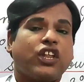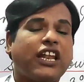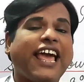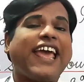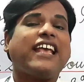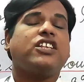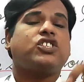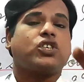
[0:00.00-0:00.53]
the
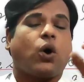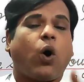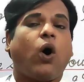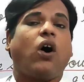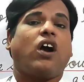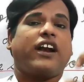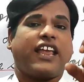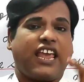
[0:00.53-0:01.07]
links
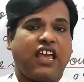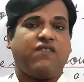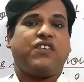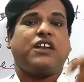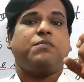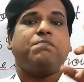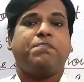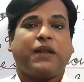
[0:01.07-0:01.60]
are
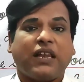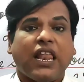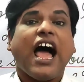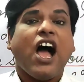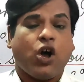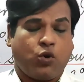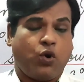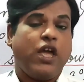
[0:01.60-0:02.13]
given
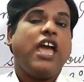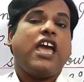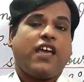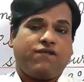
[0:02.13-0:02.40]
below.